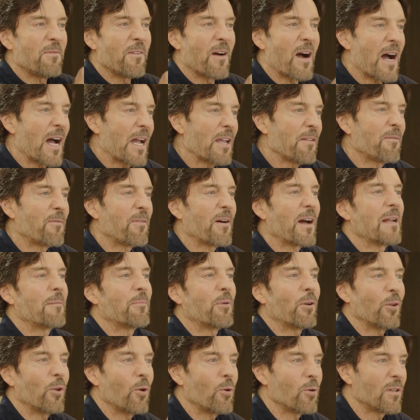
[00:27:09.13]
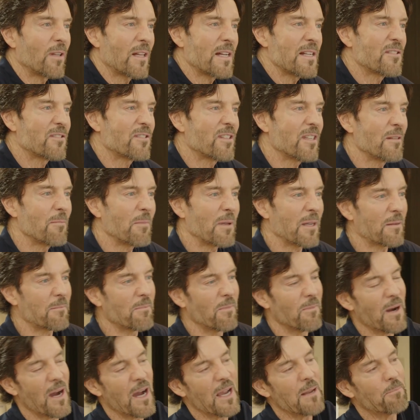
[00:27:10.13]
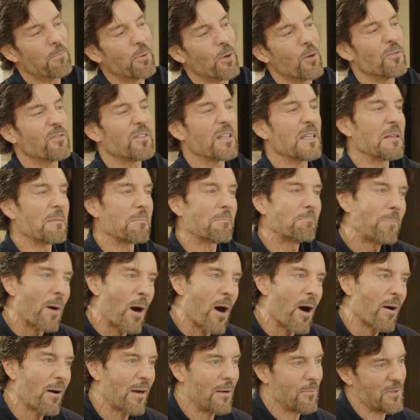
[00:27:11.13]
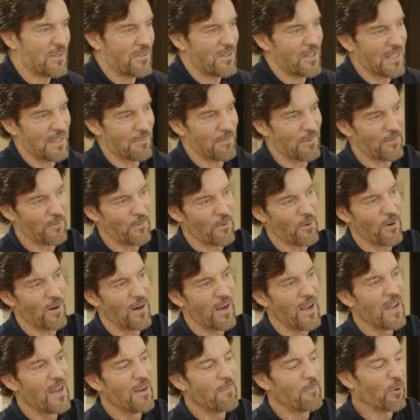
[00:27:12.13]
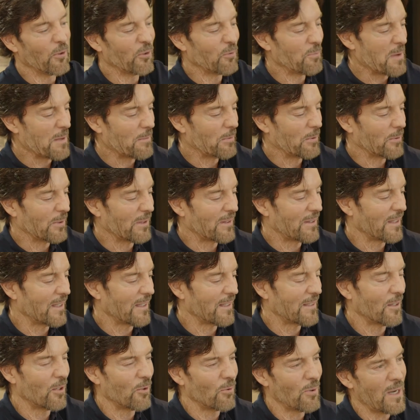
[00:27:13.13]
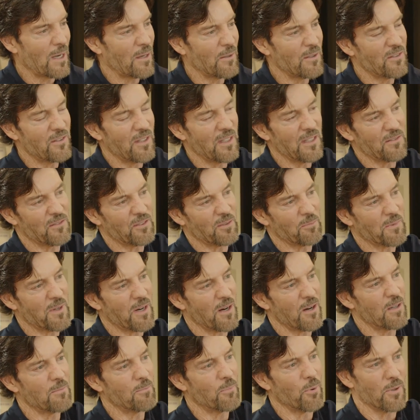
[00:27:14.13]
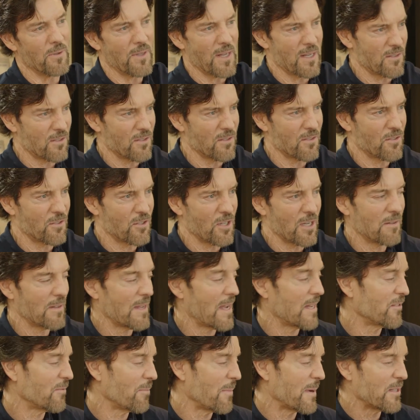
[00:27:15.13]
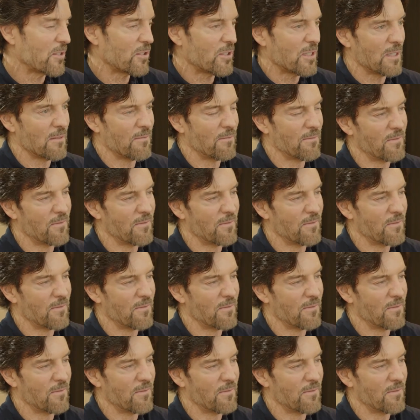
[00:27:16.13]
high fiber, low glycemic, high protein bar I was eating before, most people would think, oh wow, he's eating some cardboard. That's his cheat. That's my cheat.